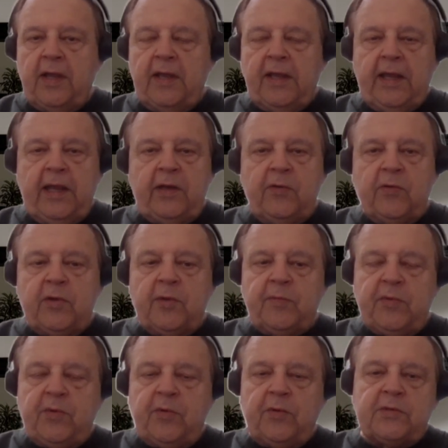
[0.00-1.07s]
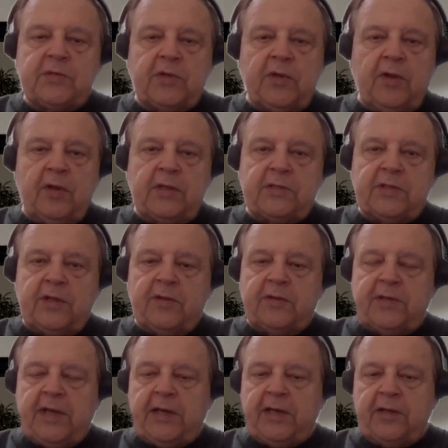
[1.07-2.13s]
he knew computers and all this other
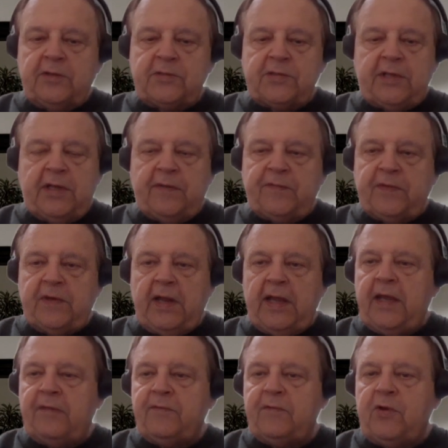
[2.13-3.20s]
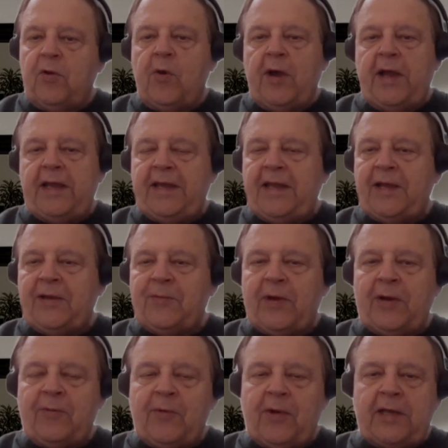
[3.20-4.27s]
technical stuff that I have no idea
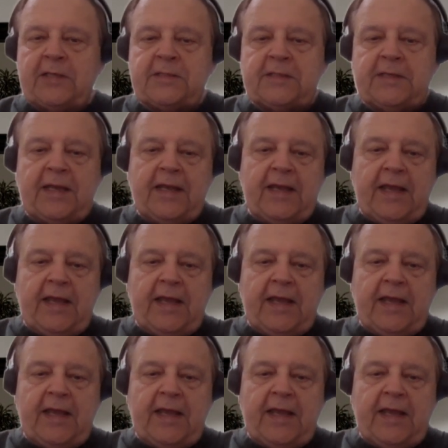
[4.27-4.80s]
what it was.